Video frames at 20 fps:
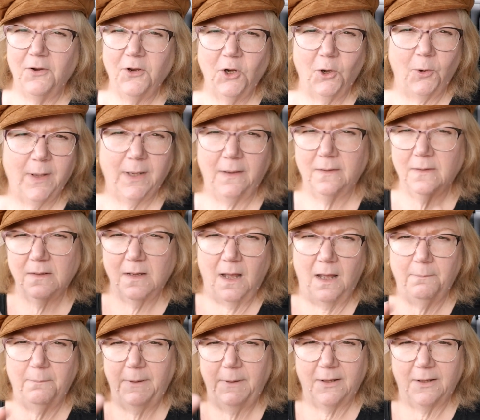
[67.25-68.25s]
you know, in this
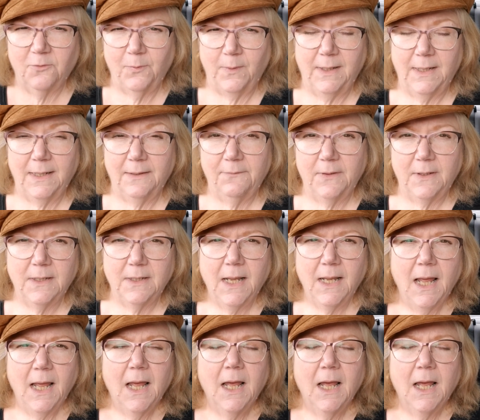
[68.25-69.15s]
complex we live in.